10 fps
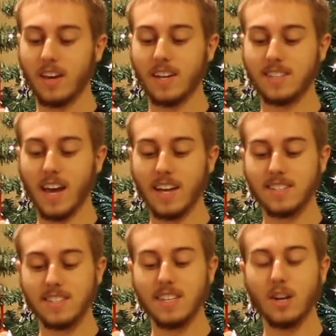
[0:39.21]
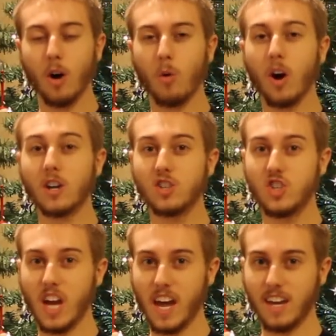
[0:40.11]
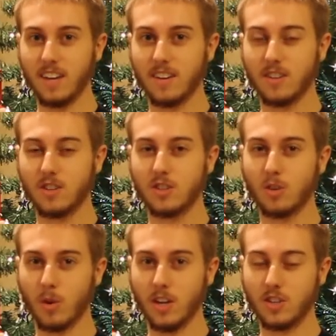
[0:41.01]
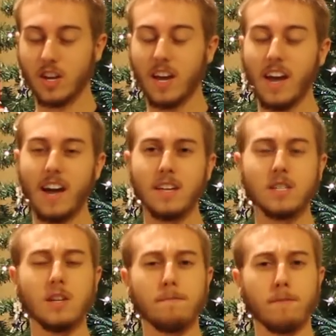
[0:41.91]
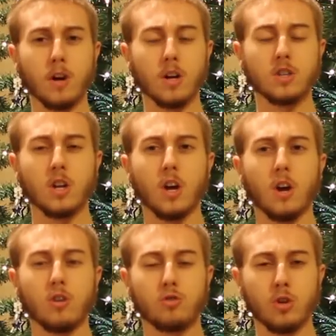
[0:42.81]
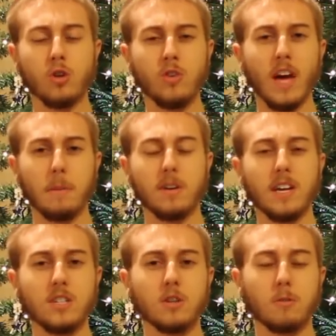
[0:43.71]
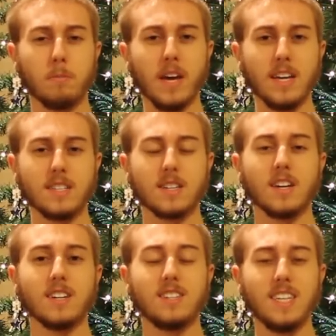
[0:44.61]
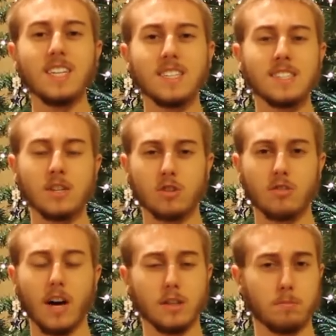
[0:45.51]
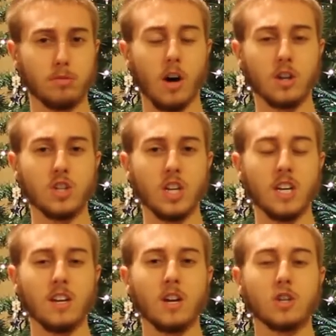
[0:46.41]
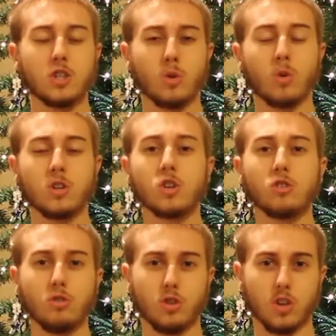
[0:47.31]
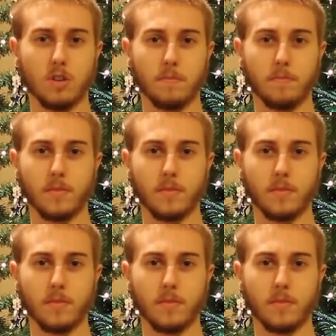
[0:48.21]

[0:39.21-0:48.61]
It's S-T-O-R-J, Storj. And this is the first truly application-based decentralized blockchain storage solution.